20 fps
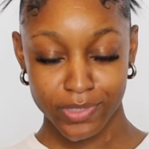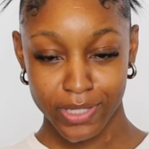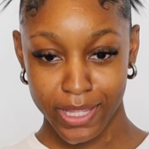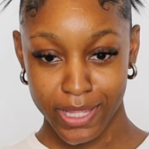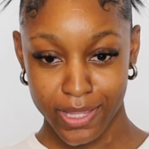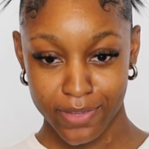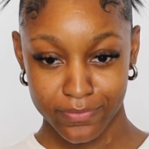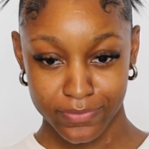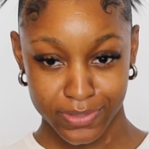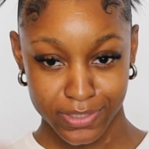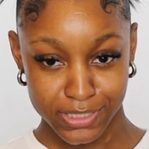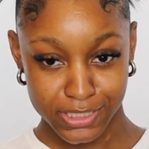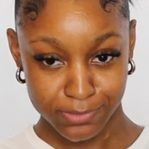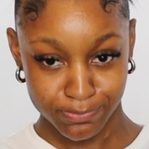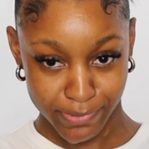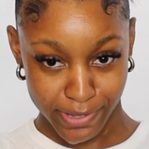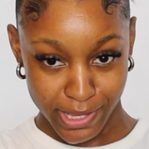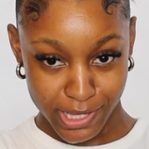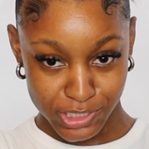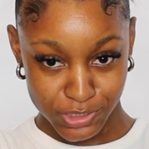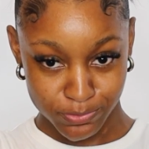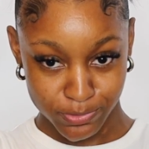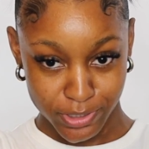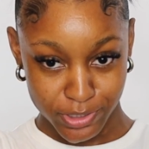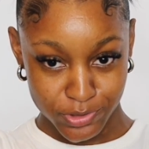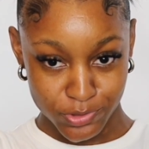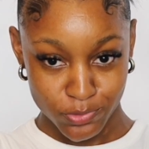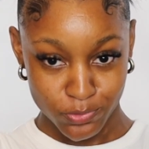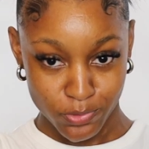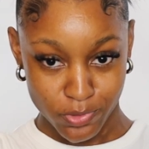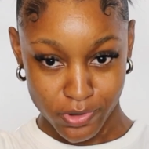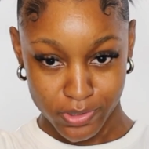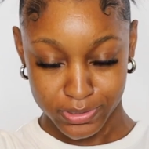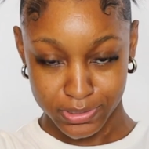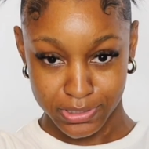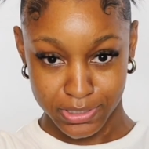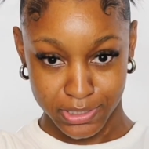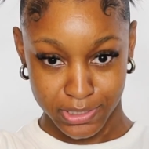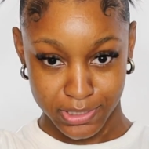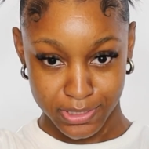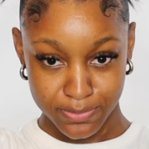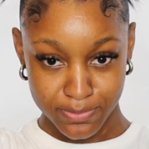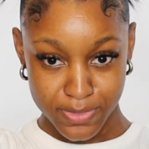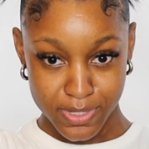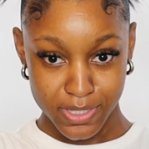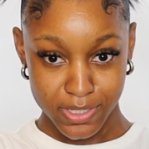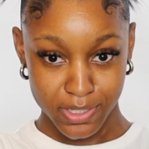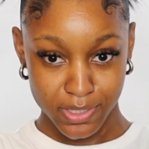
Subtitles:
you have the spikes where you want them,